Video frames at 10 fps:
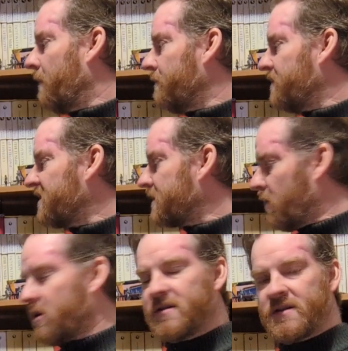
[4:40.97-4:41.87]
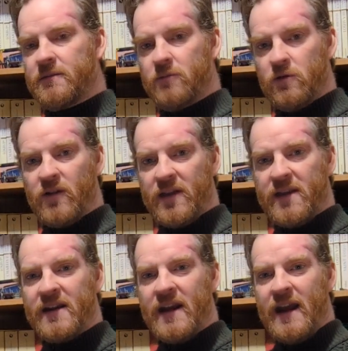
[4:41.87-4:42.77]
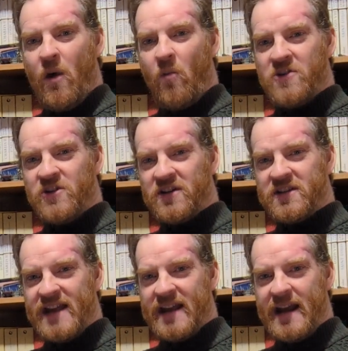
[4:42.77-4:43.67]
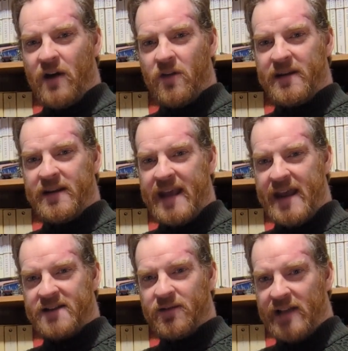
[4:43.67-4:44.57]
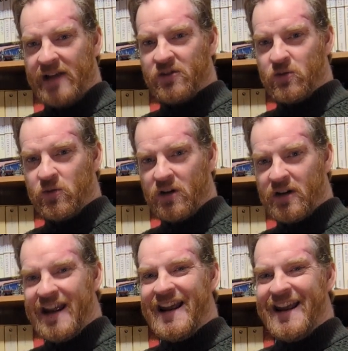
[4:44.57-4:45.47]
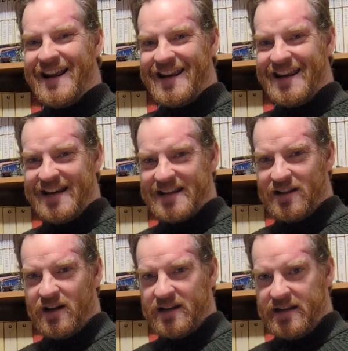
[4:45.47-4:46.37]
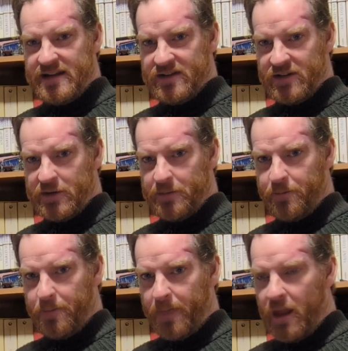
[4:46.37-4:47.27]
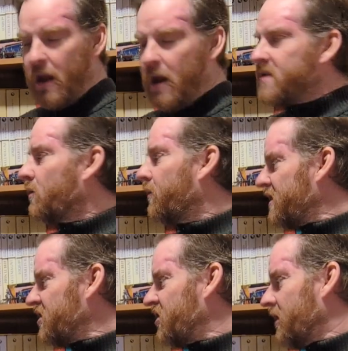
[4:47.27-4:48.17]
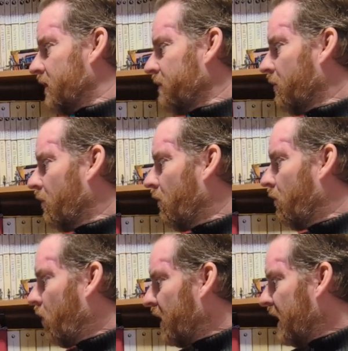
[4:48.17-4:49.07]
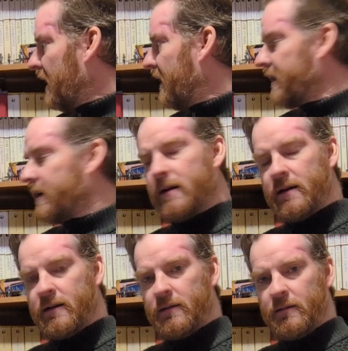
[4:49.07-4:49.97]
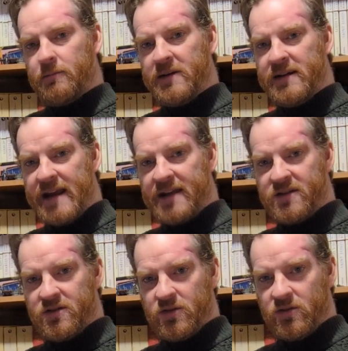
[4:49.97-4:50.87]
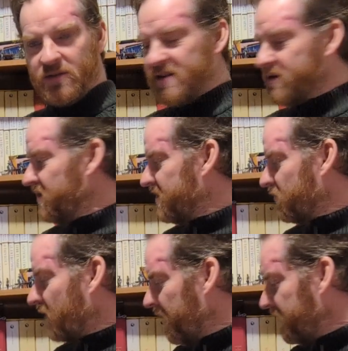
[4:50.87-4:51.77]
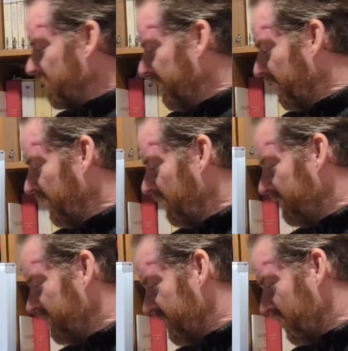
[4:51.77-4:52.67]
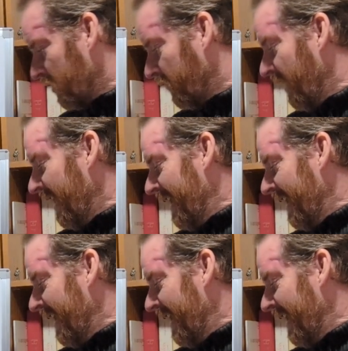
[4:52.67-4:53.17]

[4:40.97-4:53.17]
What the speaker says: smart move. I think once you understand how the mechanics of language work, it gets a lot easier. So this year, what I began to do with my students, rather doing just sort of